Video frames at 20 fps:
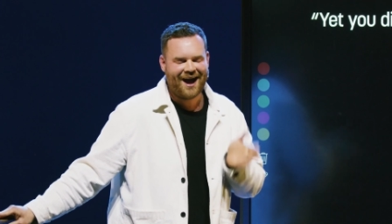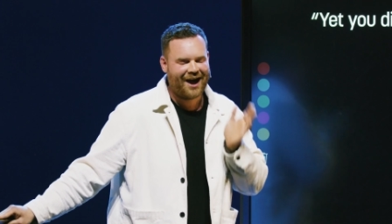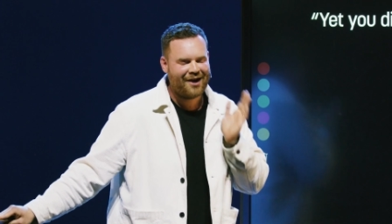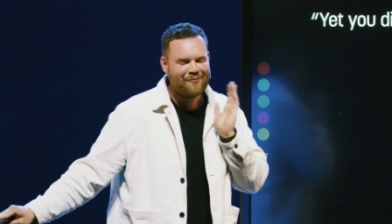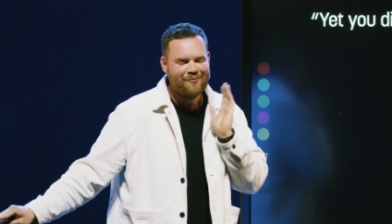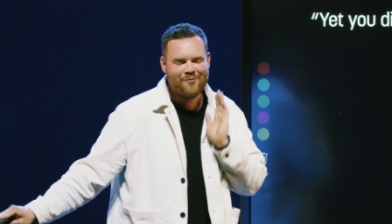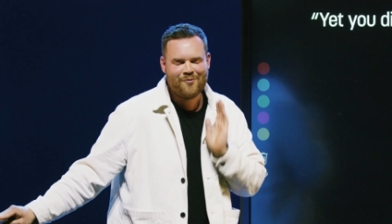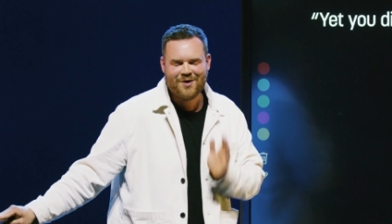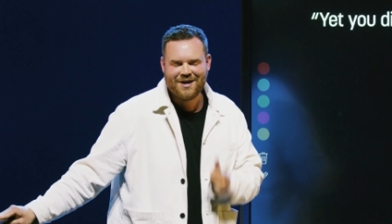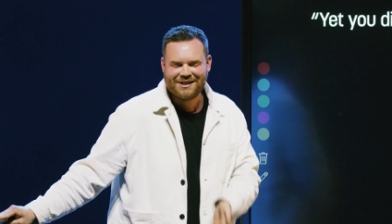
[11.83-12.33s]
I
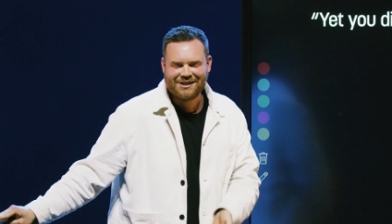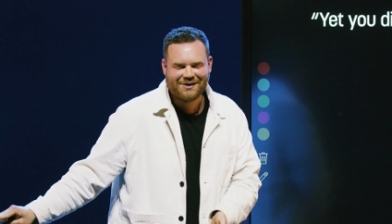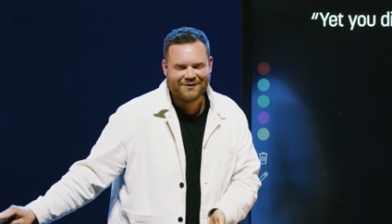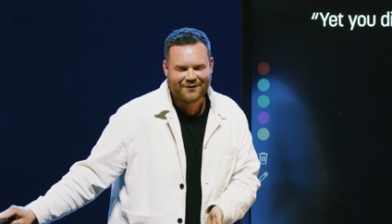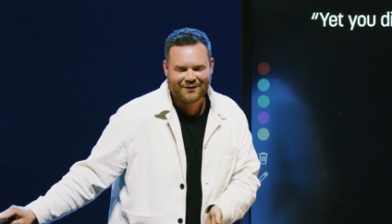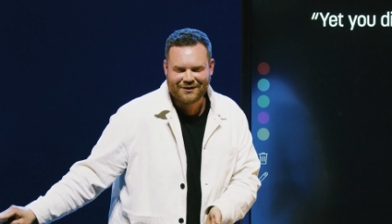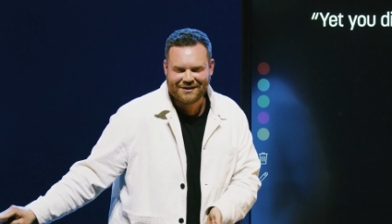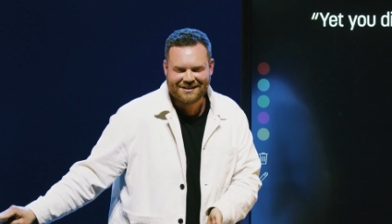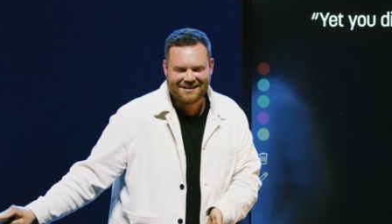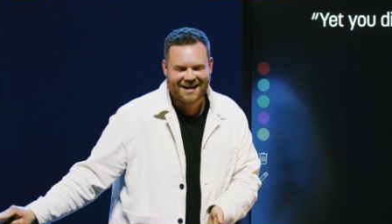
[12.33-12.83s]
wished
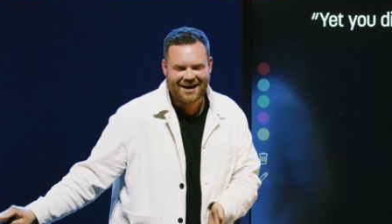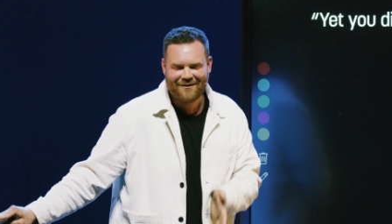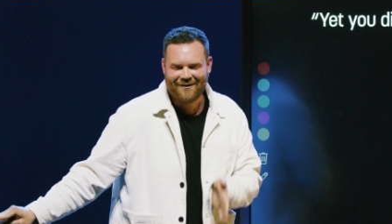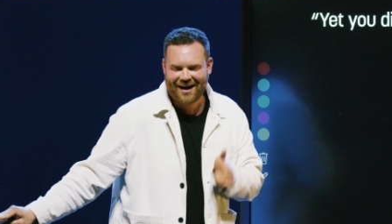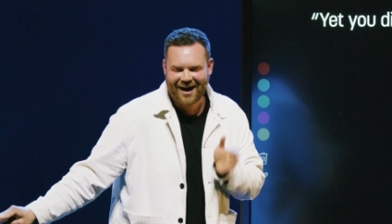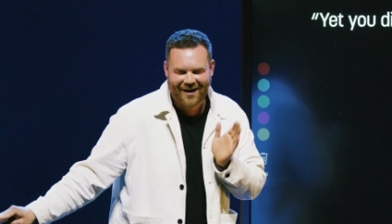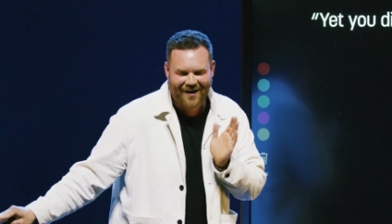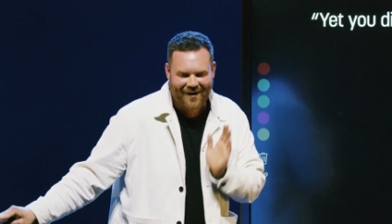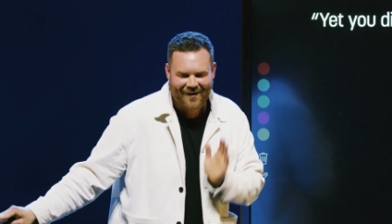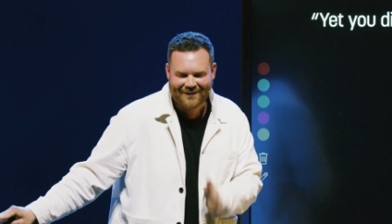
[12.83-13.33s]
for a
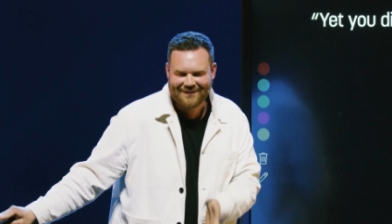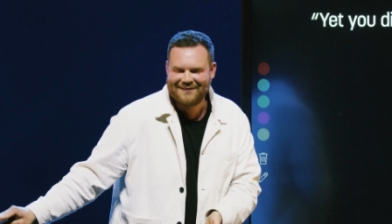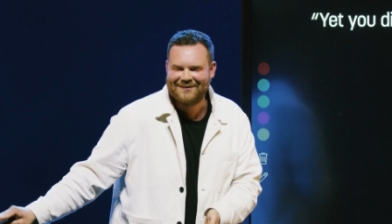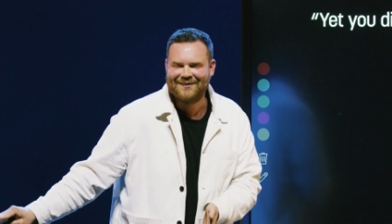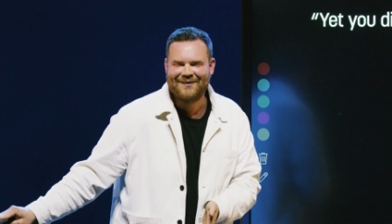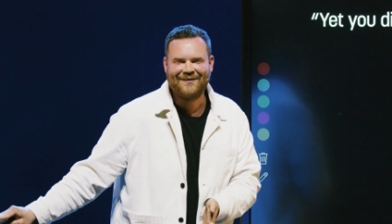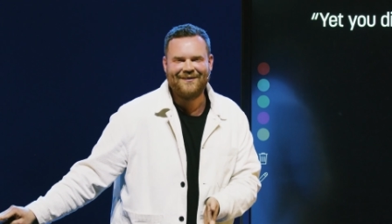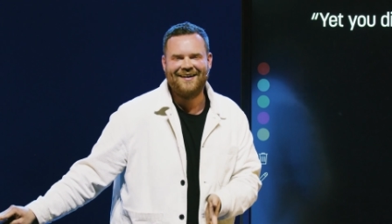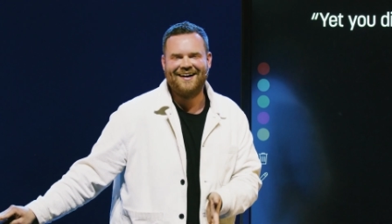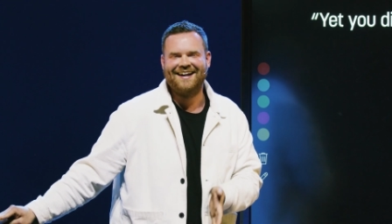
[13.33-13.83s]
Segway. I hoped
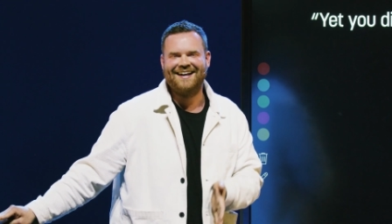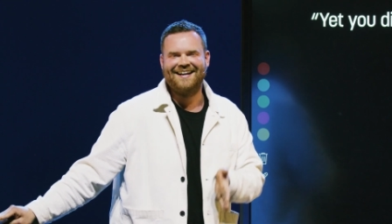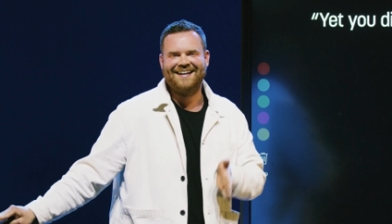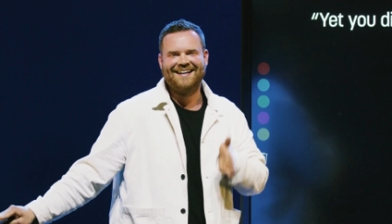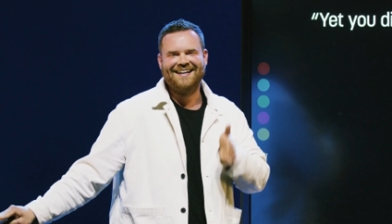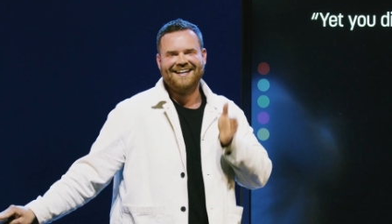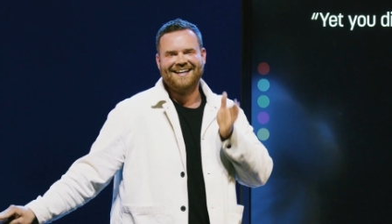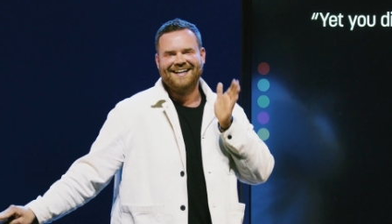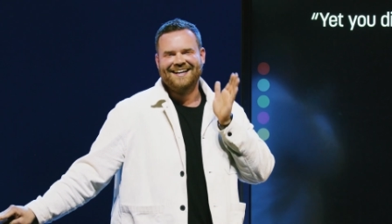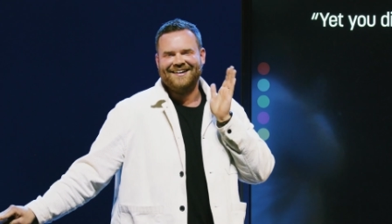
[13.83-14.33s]
for one.
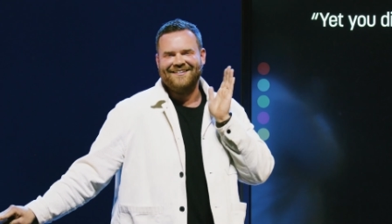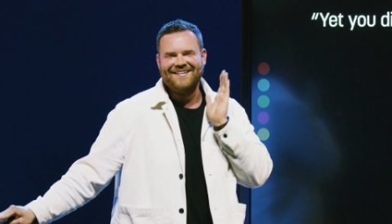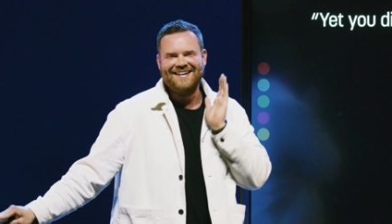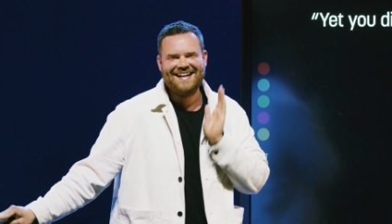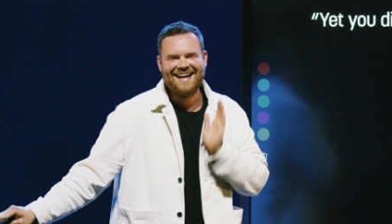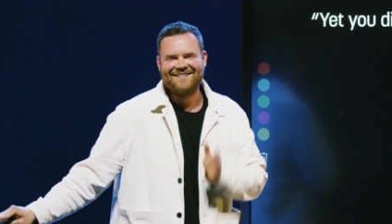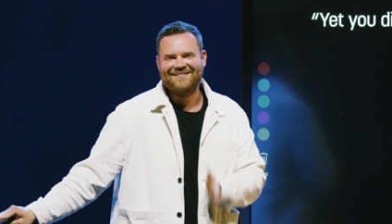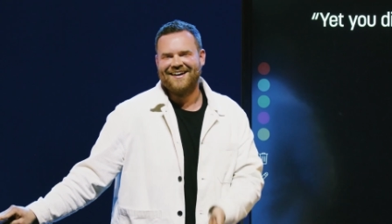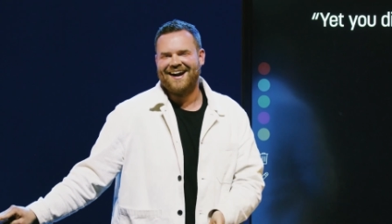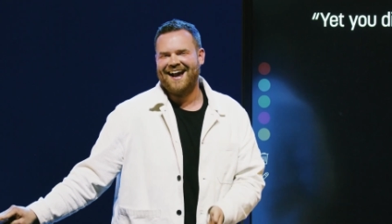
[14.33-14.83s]
We
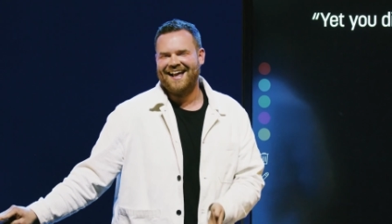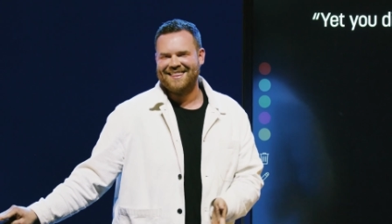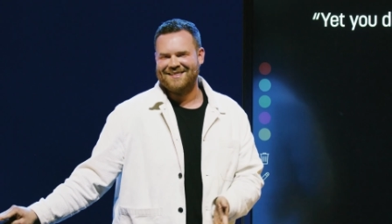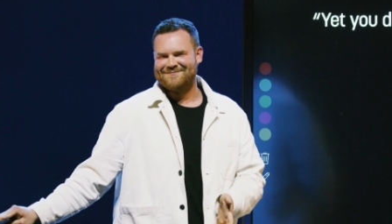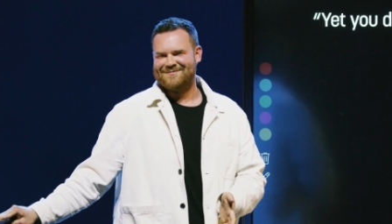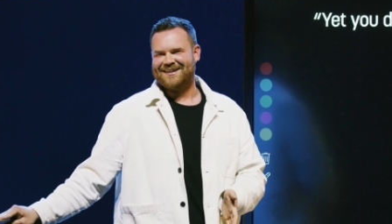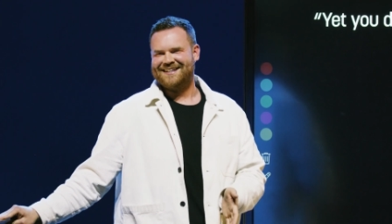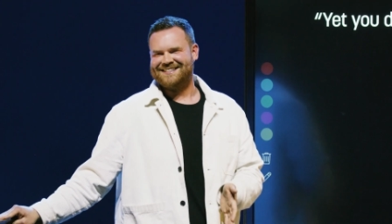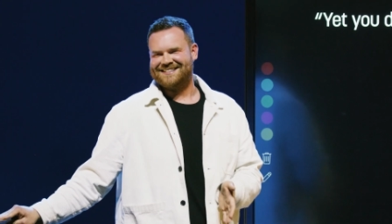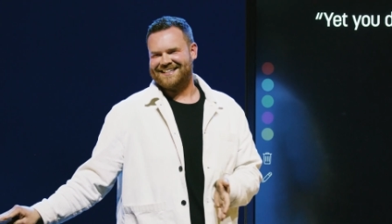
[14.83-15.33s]
never had
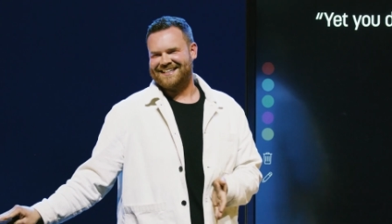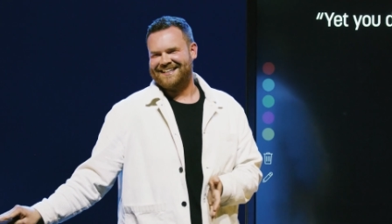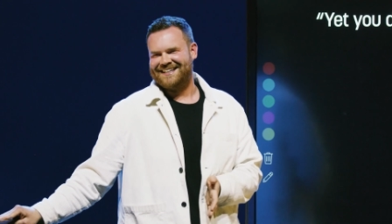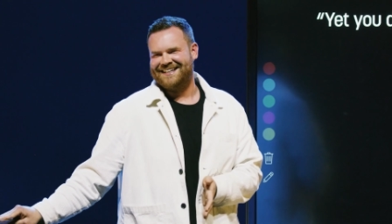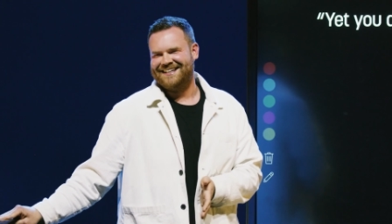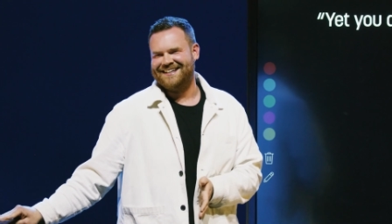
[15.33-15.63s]
the budget.